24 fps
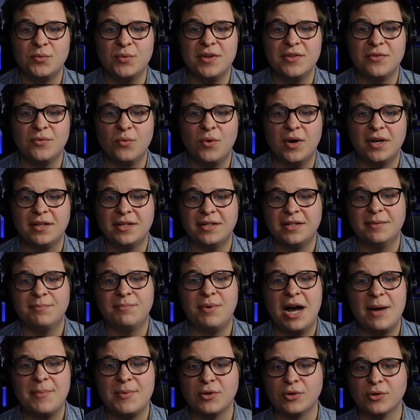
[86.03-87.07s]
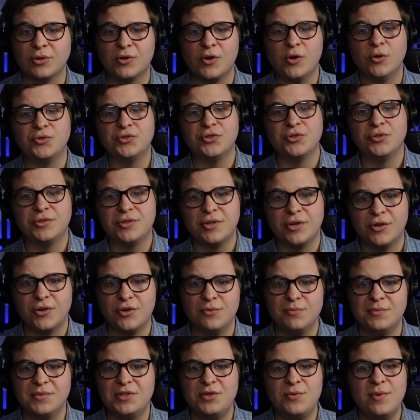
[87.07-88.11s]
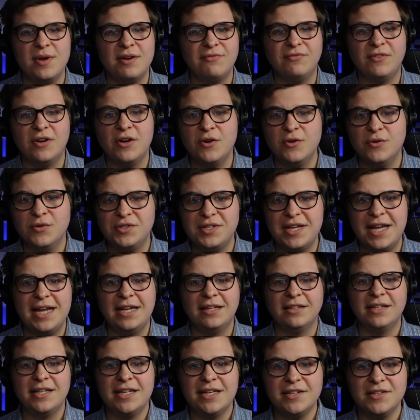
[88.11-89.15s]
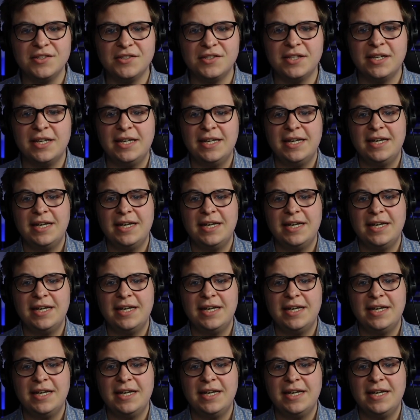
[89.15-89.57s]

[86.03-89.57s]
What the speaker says: with what popular culture terms UFOs, aliens,